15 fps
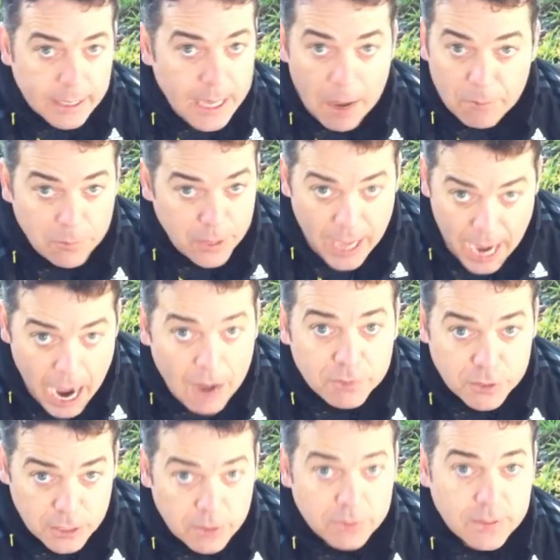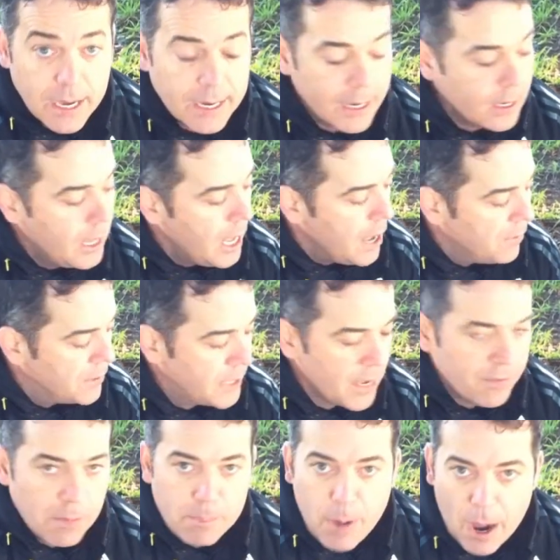Comfy after you've done it. If it's
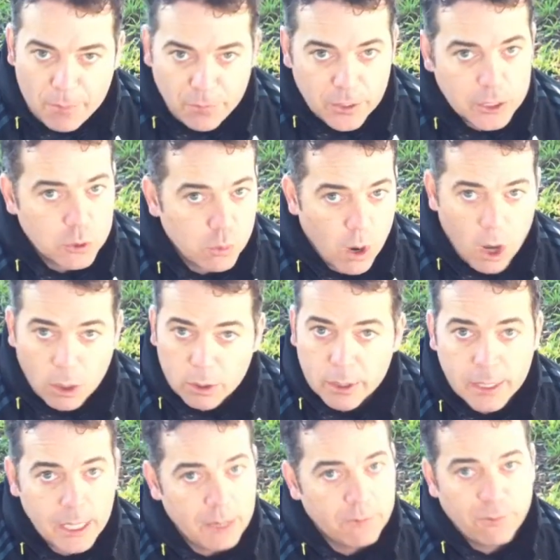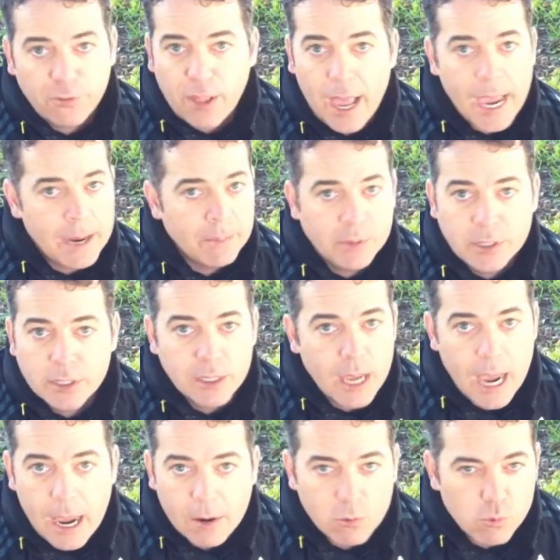ever puffy, swollen, inflamed,
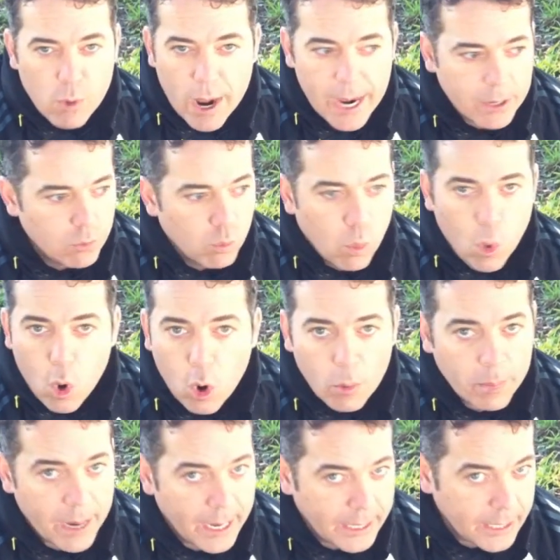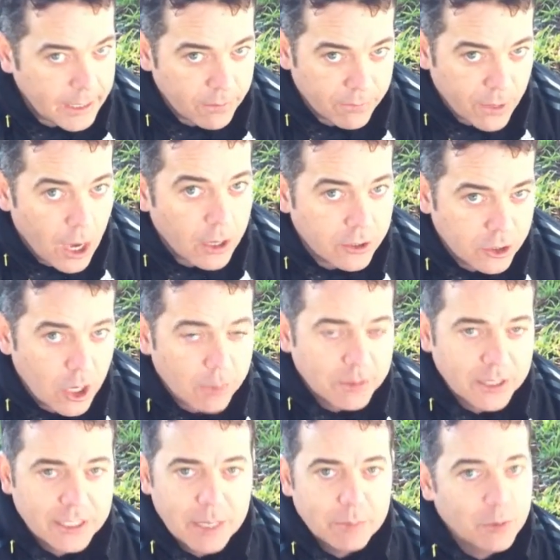red, warm, any of those
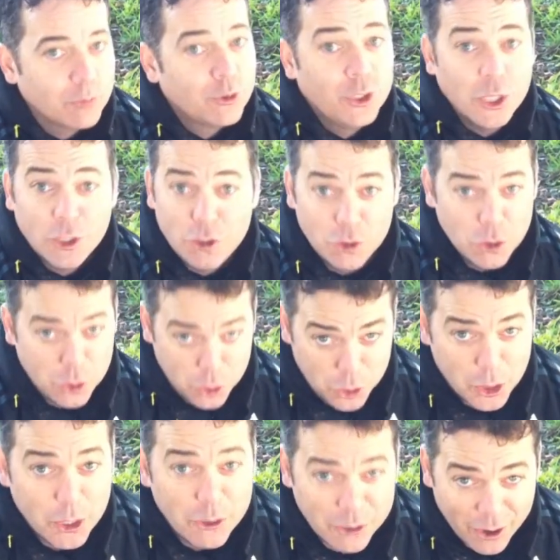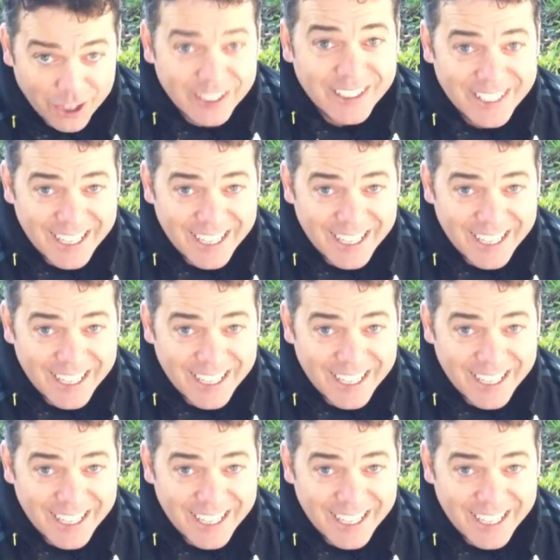types of symptoms, just do not